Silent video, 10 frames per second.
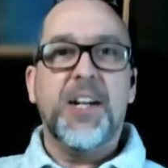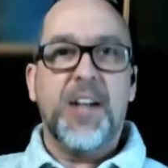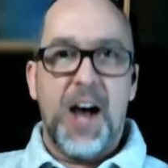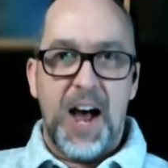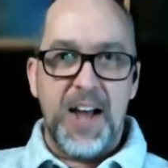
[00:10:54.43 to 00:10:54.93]

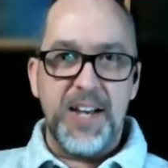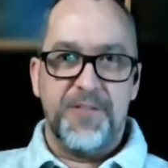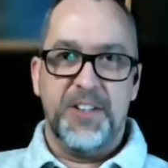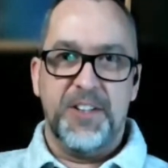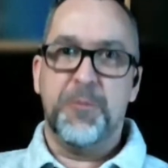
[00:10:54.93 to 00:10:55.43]

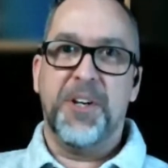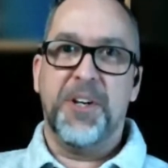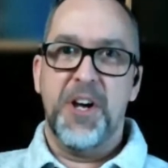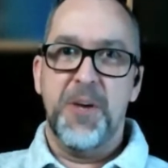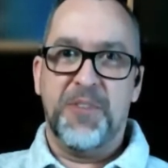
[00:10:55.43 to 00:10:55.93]
Caiaphas
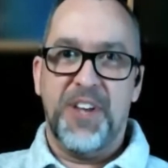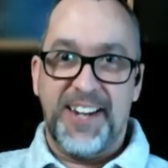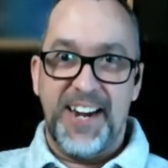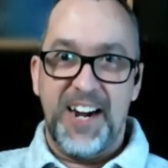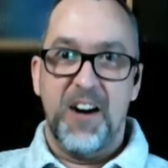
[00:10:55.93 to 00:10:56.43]
becomes a
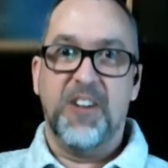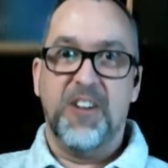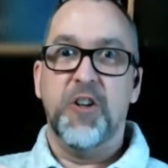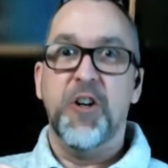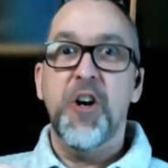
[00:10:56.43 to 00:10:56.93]

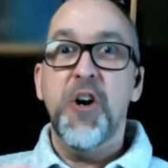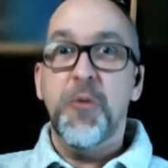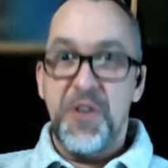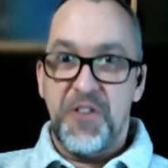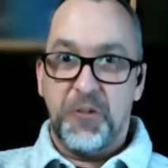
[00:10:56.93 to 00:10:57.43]
character
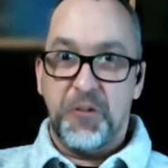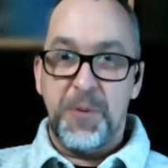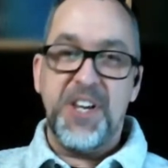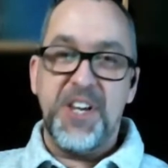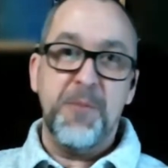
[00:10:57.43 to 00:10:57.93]
with
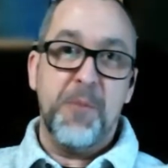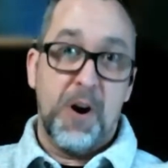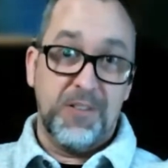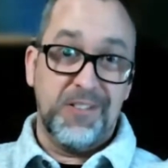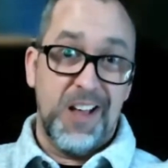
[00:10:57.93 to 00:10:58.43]
speaking
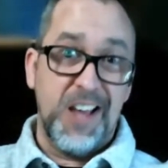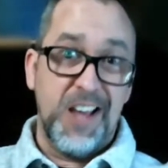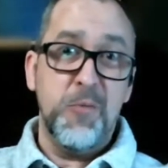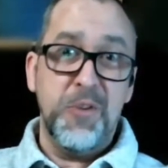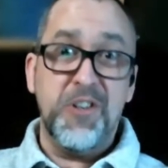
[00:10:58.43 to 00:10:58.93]
parts,
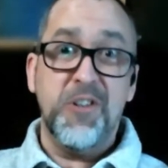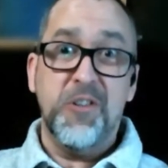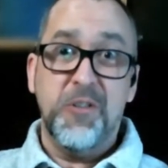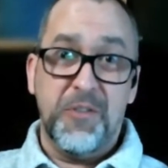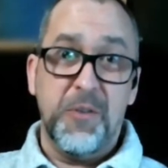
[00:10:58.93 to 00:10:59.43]
like you would
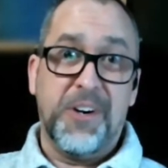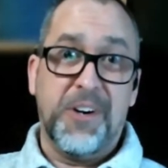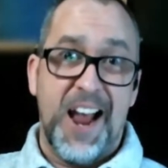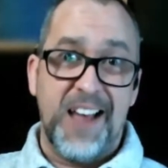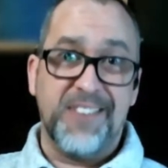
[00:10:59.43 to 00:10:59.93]
do if you
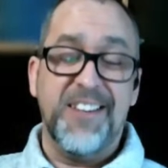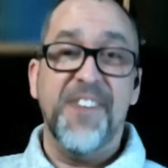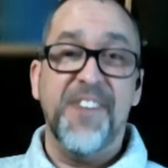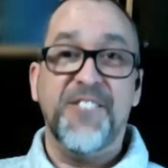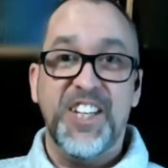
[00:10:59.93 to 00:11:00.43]
were
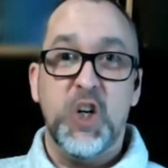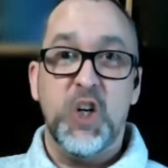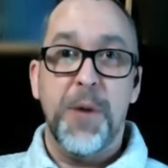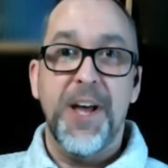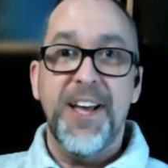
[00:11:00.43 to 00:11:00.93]
casting a
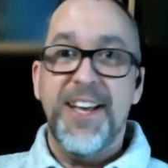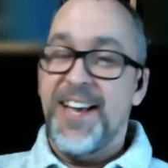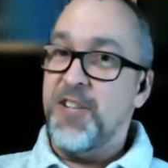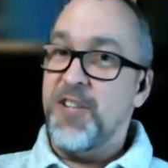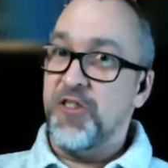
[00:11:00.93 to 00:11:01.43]
film
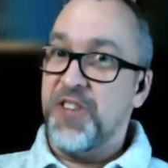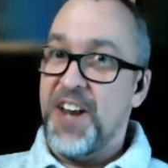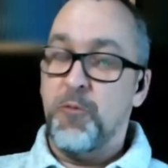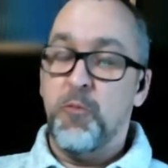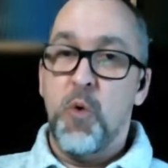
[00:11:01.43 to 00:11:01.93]
and you just
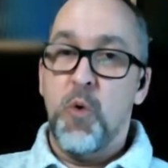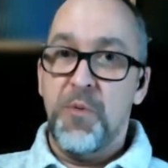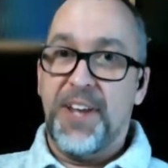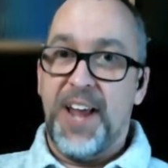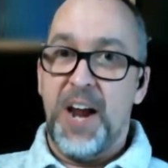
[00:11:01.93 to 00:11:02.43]
had
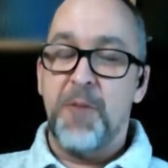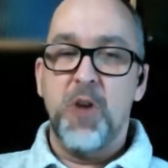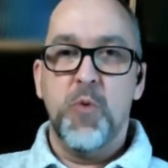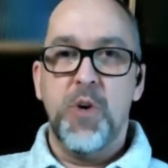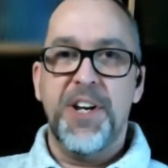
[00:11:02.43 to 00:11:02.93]
the camera
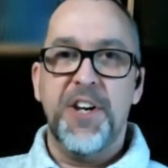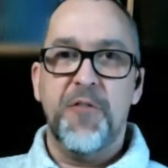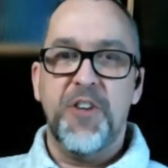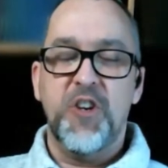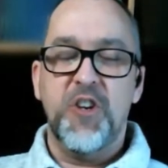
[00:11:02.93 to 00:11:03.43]
on one
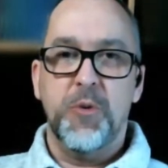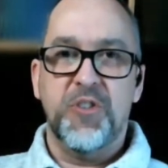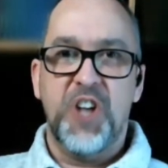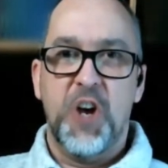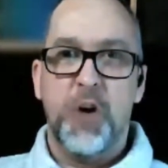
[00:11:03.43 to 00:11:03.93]
individual.
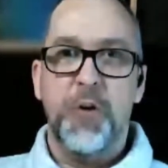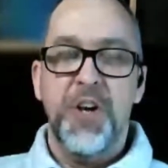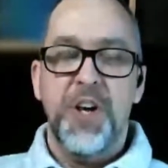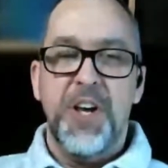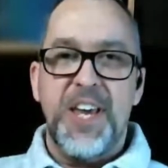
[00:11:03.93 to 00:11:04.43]
So
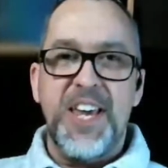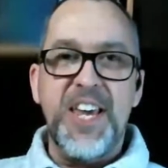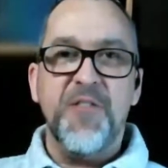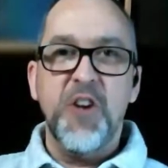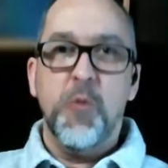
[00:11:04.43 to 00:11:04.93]

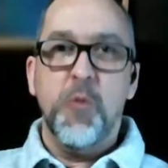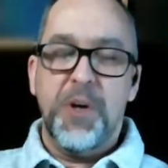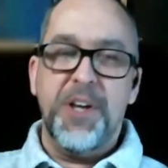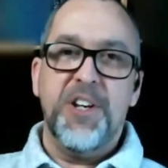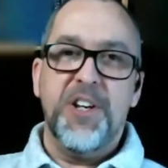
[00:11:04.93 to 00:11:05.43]
even when